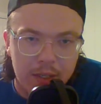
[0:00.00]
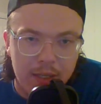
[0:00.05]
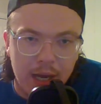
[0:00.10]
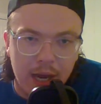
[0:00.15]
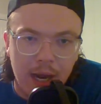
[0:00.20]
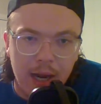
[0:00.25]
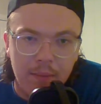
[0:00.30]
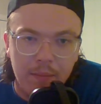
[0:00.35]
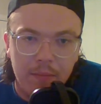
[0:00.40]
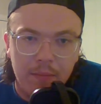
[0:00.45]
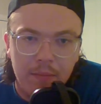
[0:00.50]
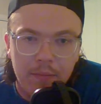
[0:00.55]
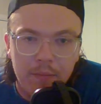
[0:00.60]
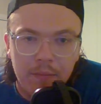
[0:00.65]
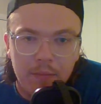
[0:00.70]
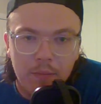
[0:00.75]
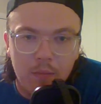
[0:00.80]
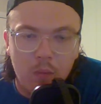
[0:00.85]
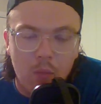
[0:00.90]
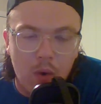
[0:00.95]
time
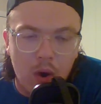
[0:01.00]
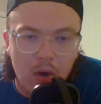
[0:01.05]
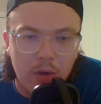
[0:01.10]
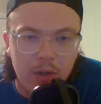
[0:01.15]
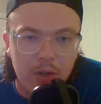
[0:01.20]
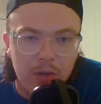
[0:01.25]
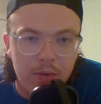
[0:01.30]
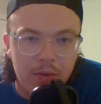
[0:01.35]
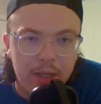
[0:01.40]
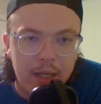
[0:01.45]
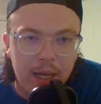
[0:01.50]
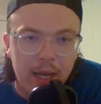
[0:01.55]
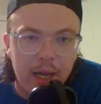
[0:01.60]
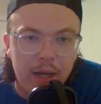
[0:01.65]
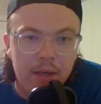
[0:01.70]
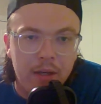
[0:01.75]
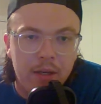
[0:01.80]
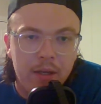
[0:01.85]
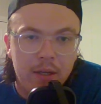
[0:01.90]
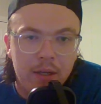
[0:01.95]
while you
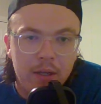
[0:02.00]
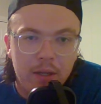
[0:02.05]
can.